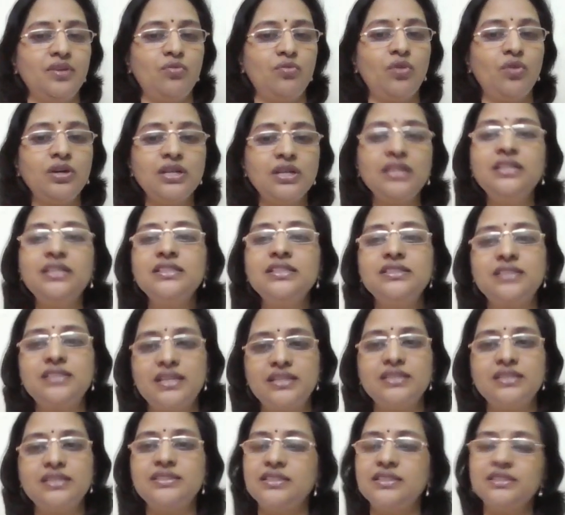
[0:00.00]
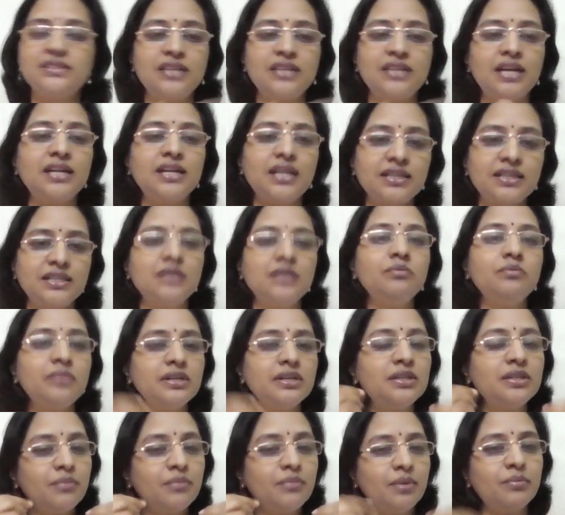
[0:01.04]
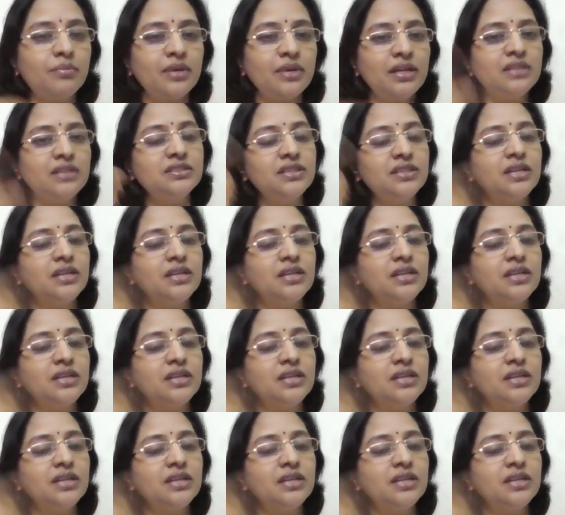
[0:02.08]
What are these tendencies? They are nothing but the memories.